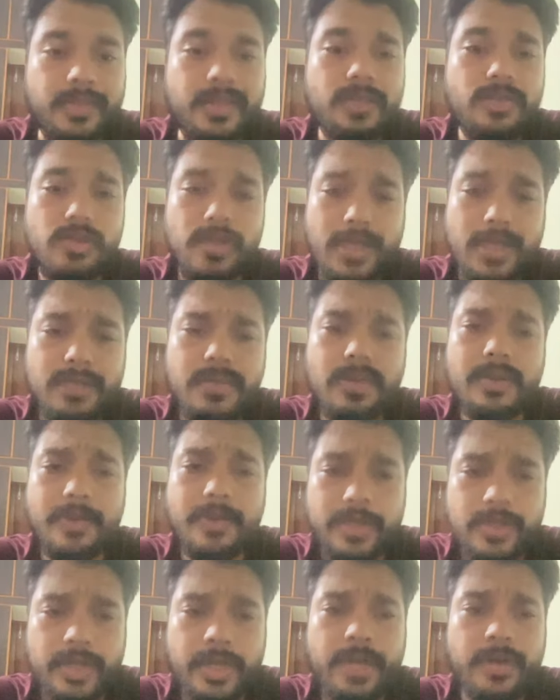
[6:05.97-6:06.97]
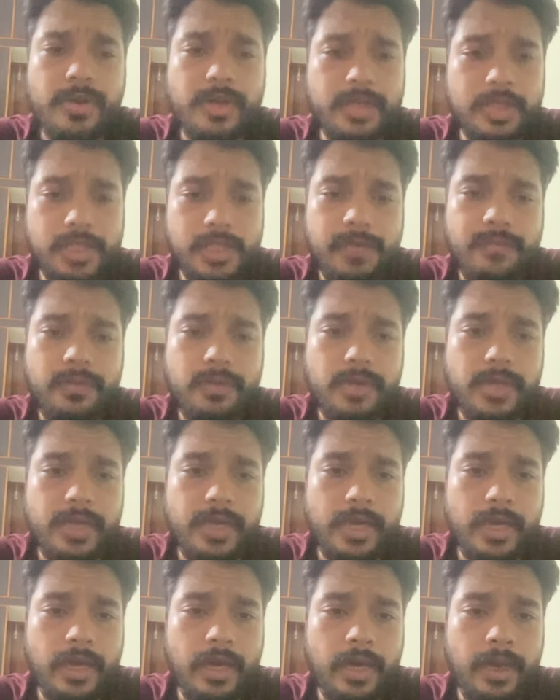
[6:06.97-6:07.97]
So that's what we'll try to achieve
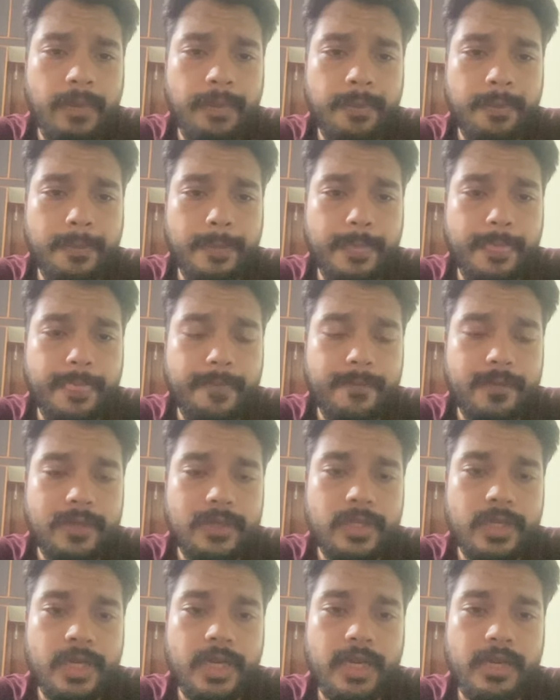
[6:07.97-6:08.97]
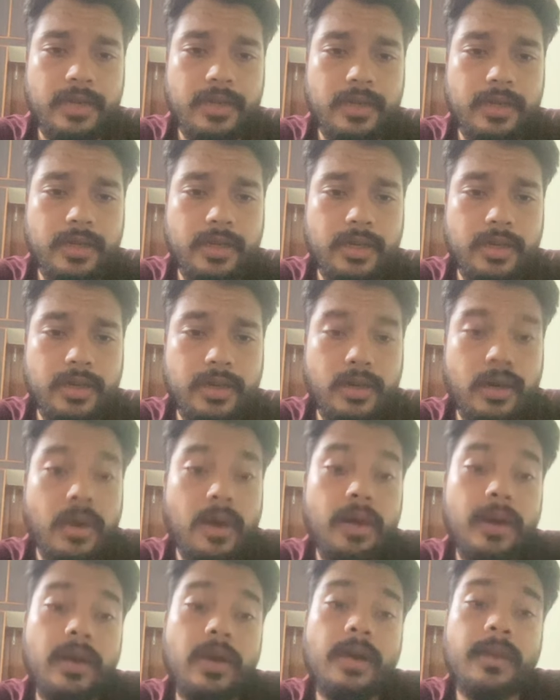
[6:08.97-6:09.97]
today. We'll try
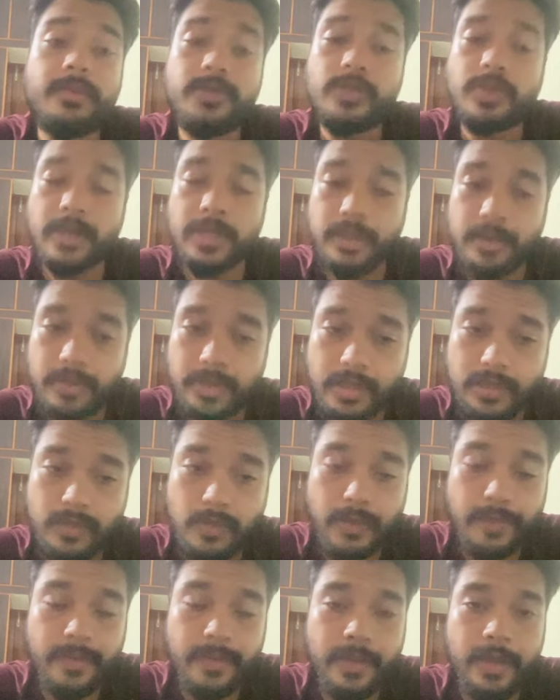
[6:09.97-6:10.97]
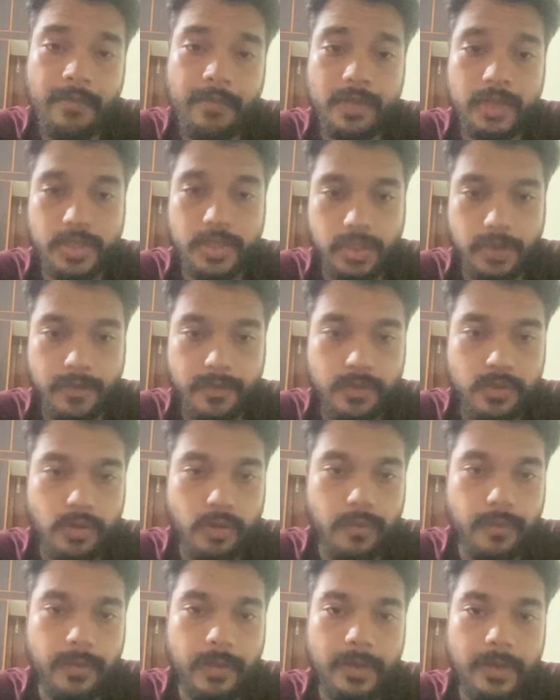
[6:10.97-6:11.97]
I'm sorry, that's what we have achieved
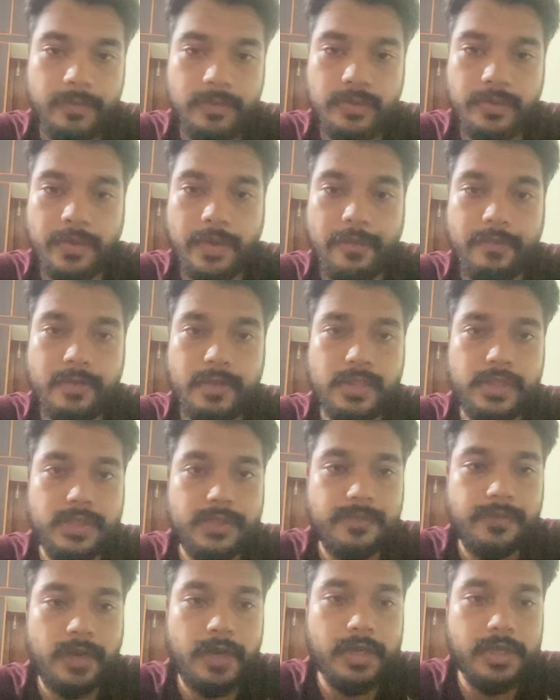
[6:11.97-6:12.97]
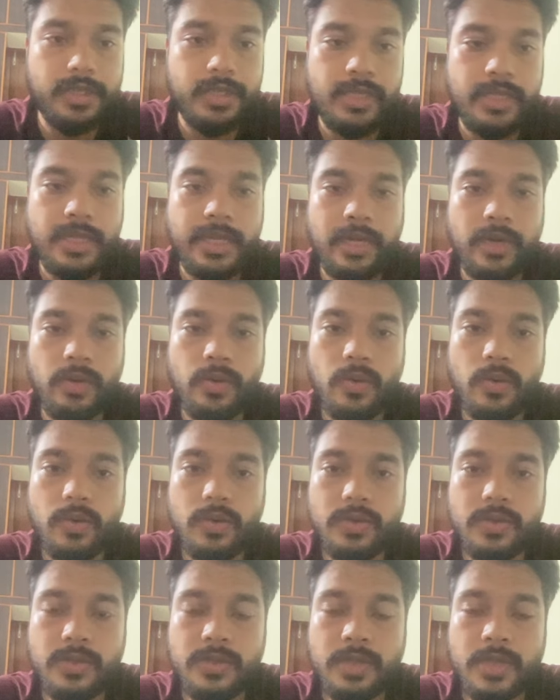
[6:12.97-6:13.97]
so far. So we have this function that
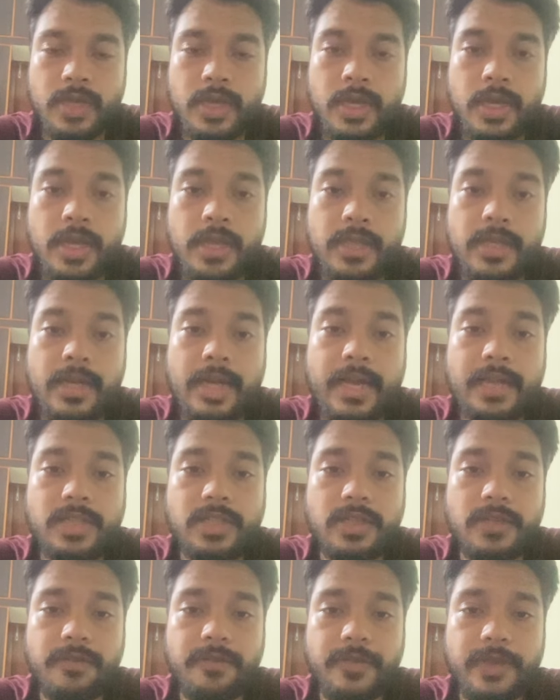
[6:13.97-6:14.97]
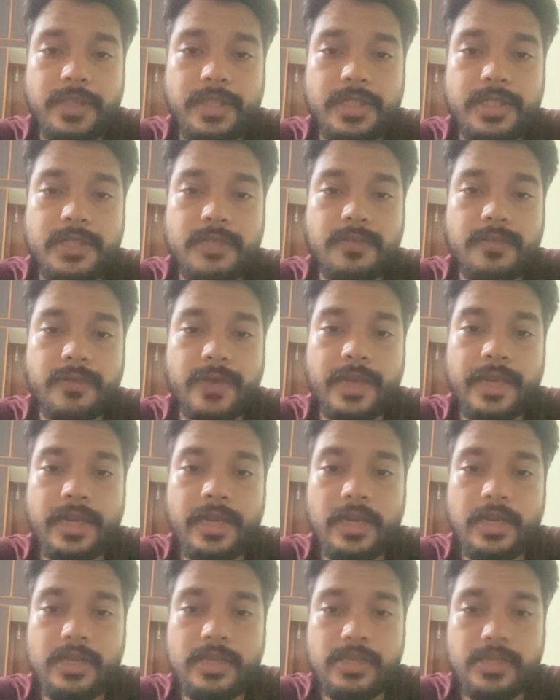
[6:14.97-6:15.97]
loads, that actually fetches
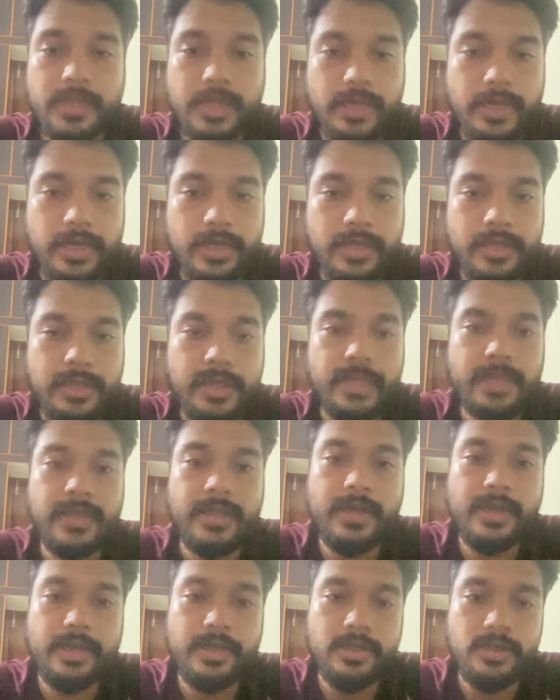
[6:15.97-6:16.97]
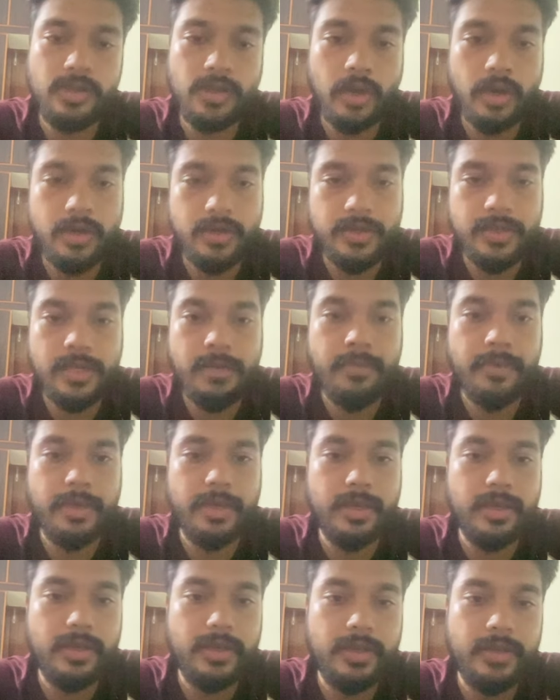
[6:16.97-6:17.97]
file asynchronously, then it sorts them
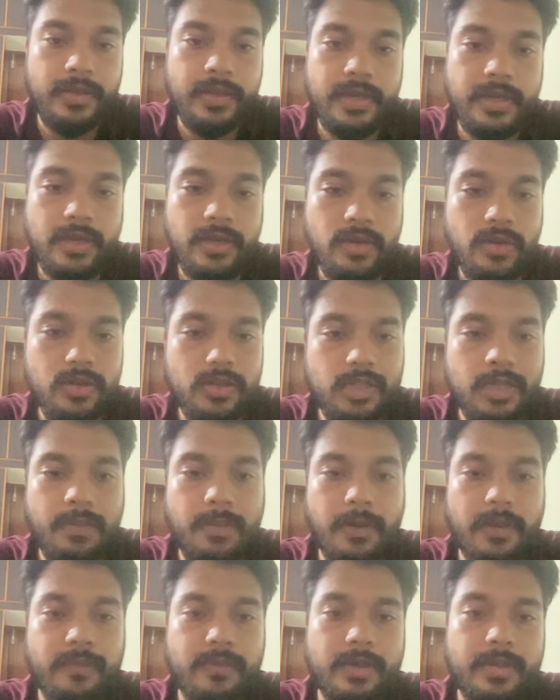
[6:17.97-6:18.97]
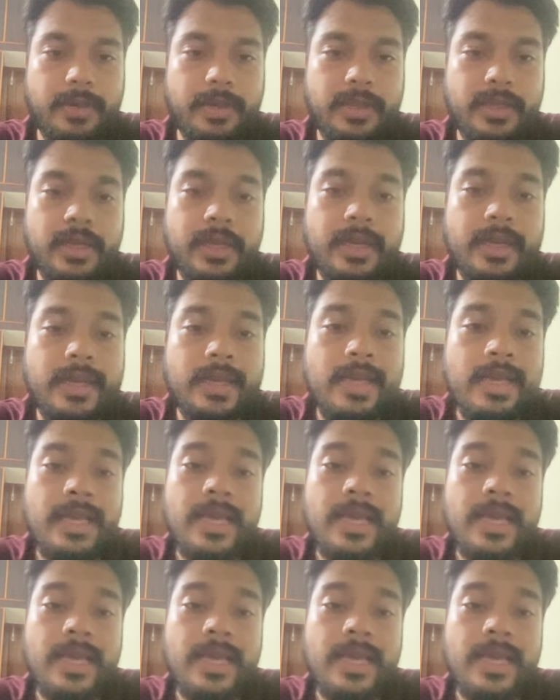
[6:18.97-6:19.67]
and then ignores a couple of them, and then